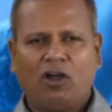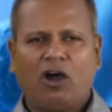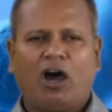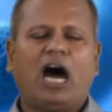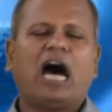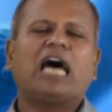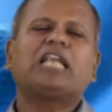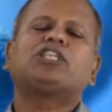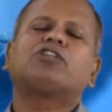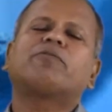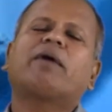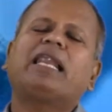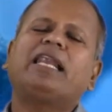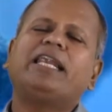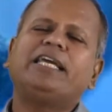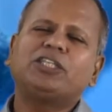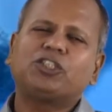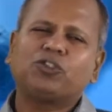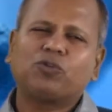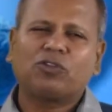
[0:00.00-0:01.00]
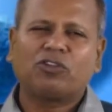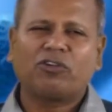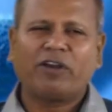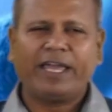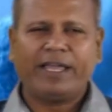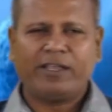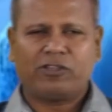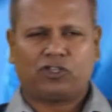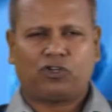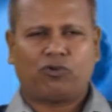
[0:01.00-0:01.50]
or
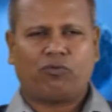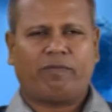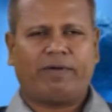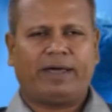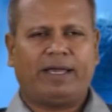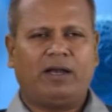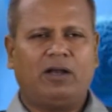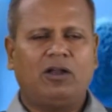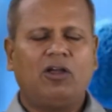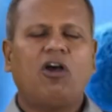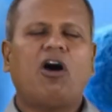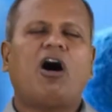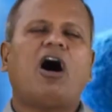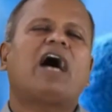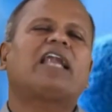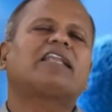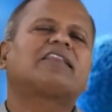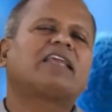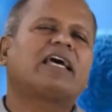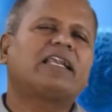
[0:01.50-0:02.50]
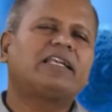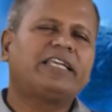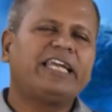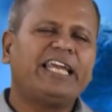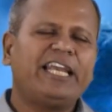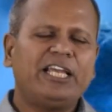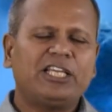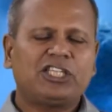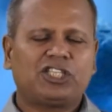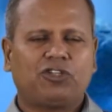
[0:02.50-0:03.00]
12:3:1 or
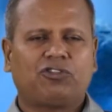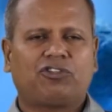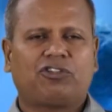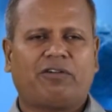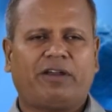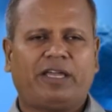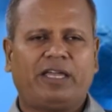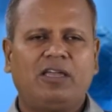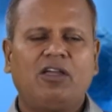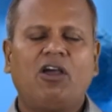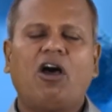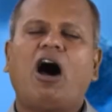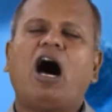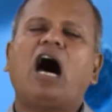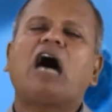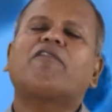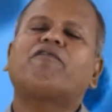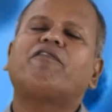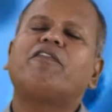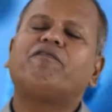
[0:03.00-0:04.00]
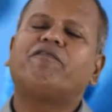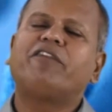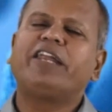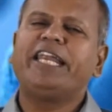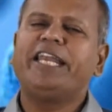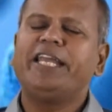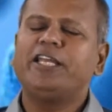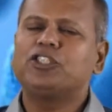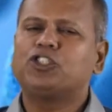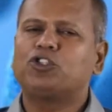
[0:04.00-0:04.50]
13:3 or
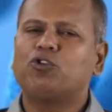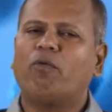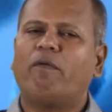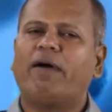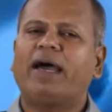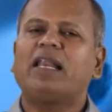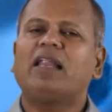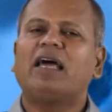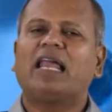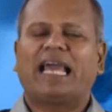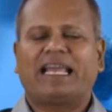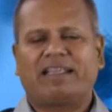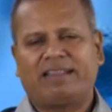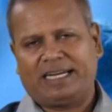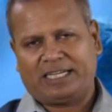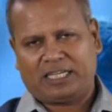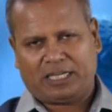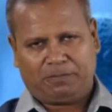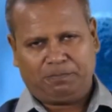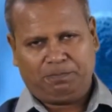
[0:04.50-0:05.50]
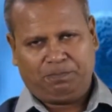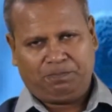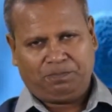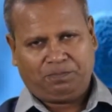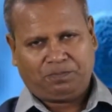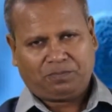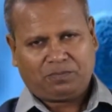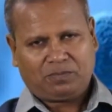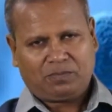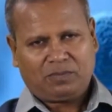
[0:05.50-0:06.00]
15:1, like that.
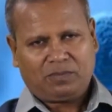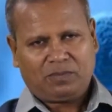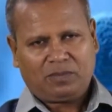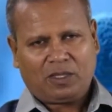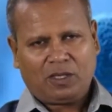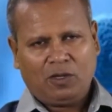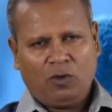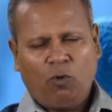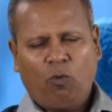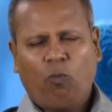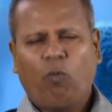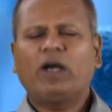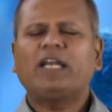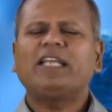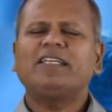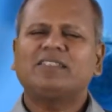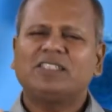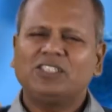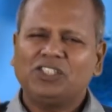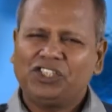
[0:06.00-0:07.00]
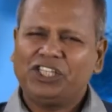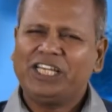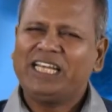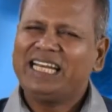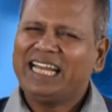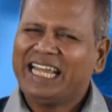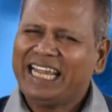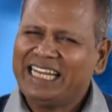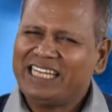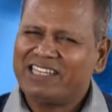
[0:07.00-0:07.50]
What is gene
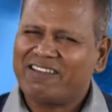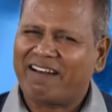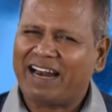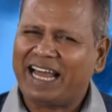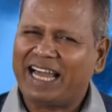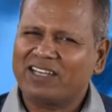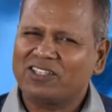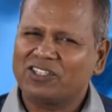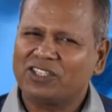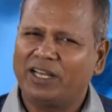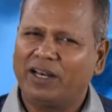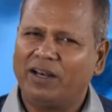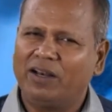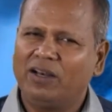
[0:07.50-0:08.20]
interaction?